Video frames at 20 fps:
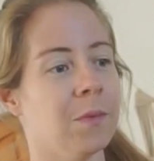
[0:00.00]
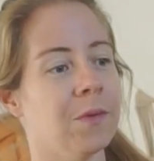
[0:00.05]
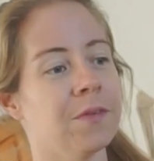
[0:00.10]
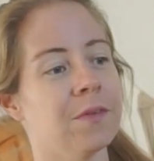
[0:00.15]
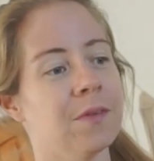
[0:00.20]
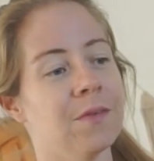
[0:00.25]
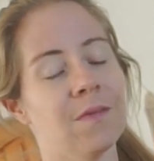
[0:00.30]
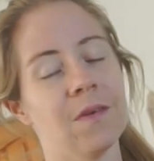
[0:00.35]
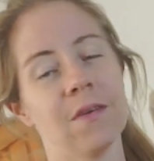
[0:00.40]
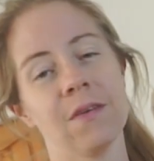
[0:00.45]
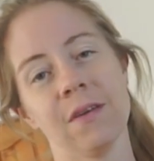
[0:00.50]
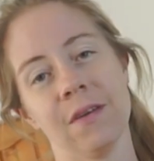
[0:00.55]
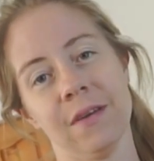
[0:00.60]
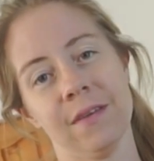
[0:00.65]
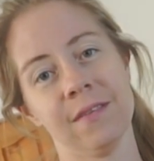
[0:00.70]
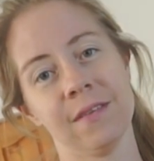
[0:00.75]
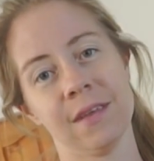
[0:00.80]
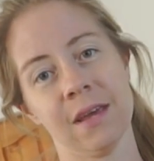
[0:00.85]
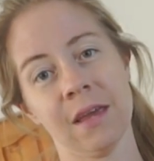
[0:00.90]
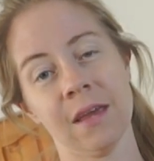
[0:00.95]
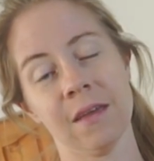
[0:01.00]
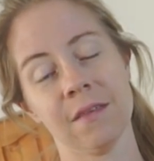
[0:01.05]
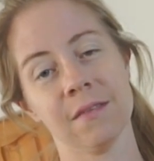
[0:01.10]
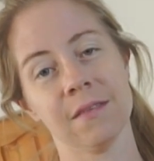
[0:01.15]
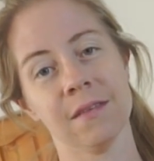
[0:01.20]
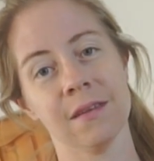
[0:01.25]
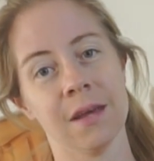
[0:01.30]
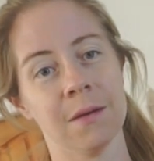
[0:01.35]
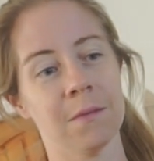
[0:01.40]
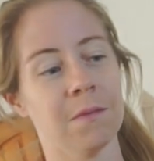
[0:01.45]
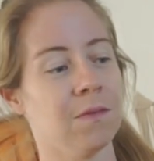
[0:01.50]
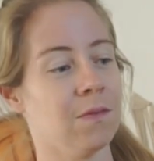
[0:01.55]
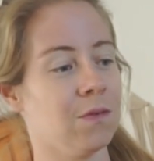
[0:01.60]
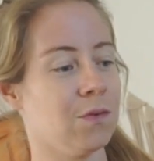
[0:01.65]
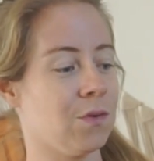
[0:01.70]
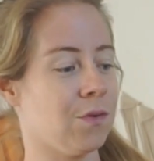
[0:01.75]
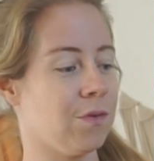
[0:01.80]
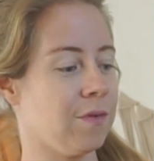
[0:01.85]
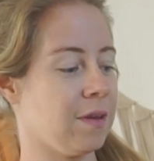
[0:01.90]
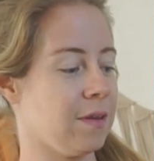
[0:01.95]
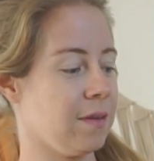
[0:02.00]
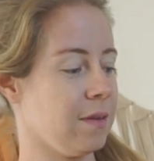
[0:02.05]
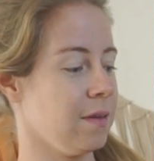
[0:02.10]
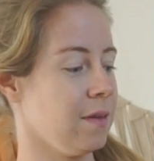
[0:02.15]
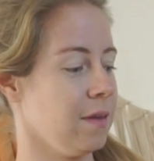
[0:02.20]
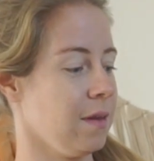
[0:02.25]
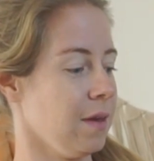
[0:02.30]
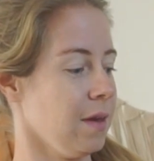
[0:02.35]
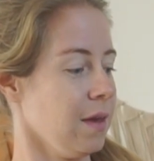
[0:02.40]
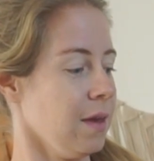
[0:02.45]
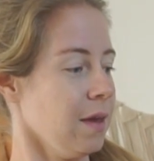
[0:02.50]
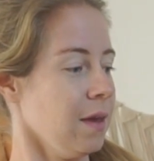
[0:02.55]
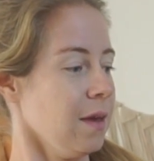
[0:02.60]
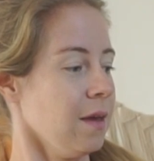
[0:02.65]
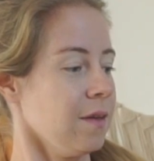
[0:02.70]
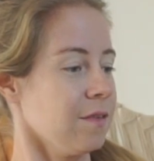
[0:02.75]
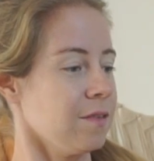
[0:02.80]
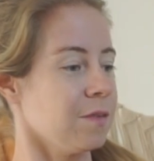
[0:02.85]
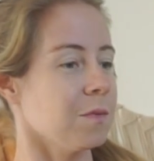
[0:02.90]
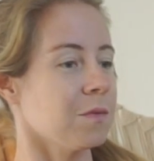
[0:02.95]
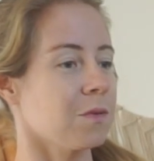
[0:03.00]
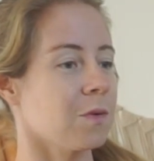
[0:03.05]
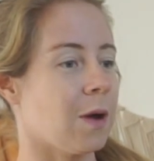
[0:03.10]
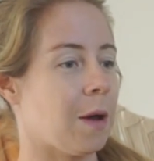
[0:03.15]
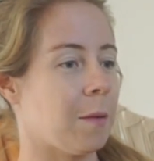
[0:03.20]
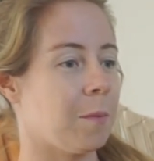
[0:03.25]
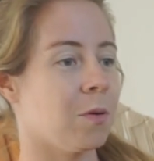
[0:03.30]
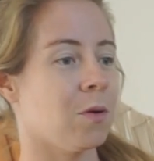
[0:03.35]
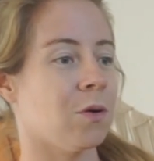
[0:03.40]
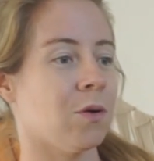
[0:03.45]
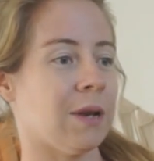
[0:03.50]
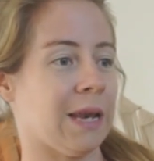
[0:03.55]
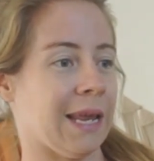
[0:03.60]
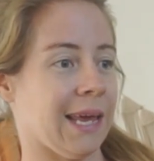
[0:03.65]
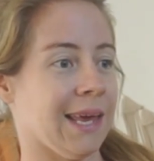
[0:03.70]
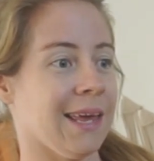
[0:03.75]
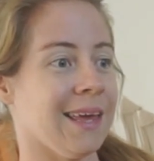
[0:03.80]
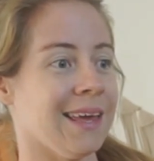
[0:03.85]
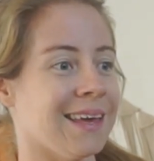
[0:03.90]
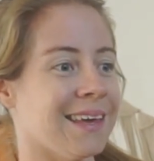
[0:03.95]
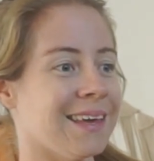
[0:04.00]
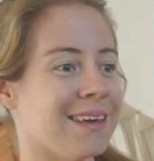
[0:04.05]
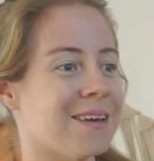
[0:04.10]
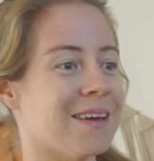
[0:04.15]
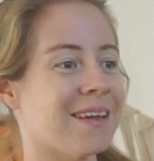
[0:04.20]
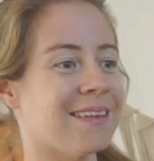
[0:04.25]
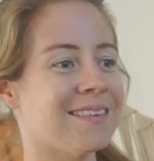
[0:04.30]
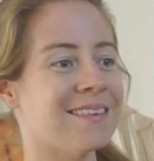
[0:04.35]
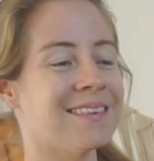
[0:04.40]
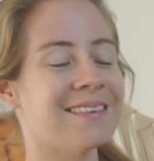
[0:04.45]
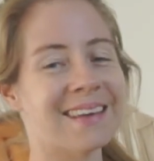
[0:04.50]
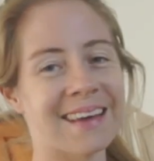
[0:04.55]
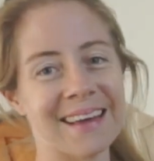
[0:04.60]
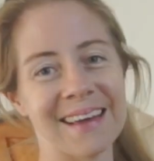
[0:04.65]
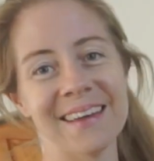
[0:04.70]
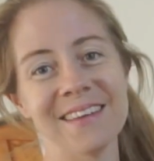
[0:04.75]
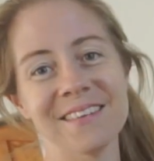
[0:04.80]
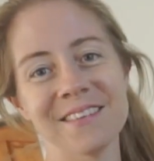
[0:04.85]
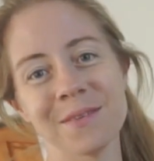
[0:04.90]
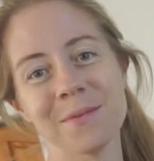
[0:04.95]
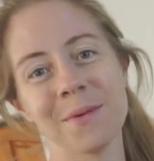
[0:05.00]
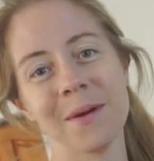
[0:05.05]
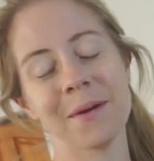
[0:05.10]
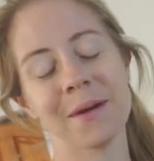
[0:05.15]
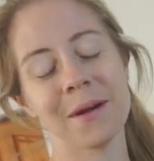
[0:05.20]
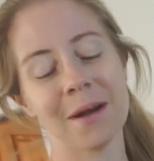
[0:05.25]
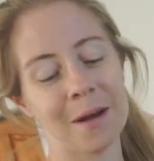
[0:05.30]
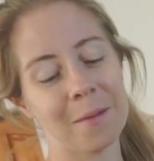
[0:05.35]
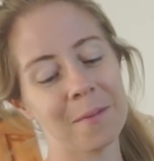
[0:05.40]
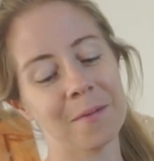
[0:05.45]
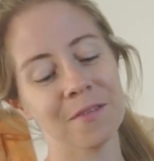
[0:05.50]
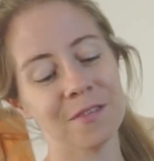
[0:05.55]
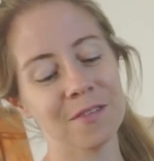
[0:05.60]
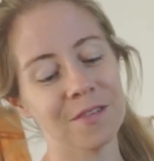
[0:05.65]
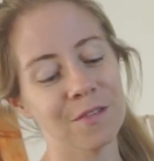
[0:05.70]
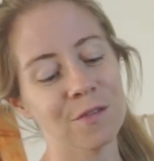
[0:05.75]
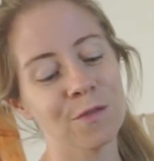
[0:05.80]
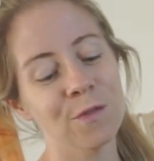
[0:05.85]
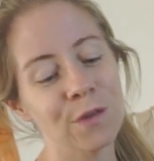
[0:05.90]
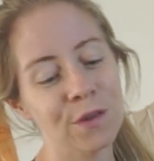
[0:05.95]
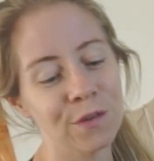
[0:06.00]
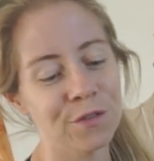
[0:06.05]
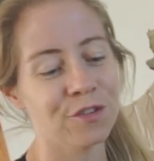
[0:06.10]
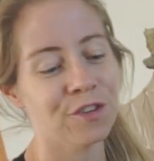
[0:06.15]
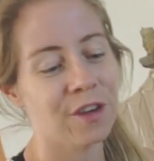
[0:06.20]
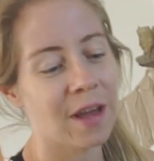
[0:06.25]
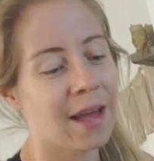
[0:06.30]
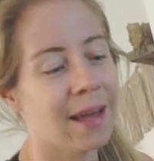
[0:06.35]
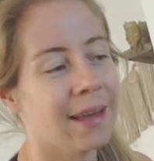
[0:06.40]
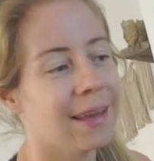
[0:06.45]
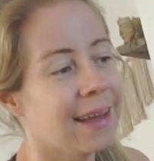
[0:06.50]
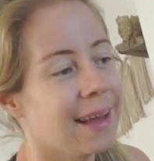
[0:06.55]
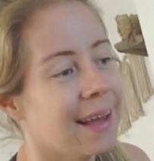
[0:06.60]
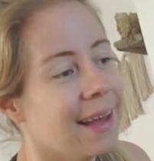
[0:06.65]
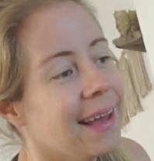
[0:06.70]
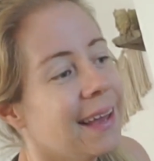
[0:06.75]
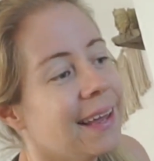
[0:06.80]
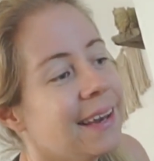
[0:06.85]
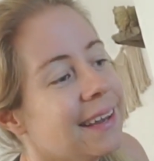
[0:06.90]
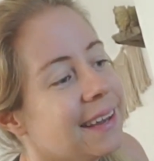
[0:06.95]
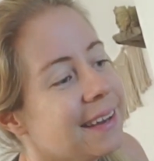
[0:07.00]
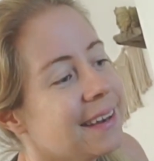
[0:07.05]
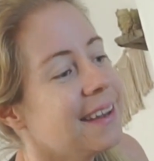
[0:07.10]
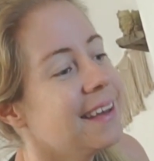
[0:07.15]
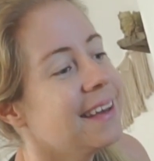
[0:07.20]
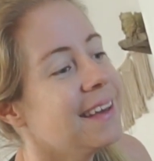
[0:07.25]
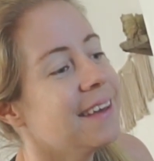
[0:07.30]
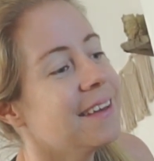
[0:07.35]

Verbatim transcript: wasn't a very nice day yesterday was Dory. She was quite poorly and today she woke up and she was full of chat again and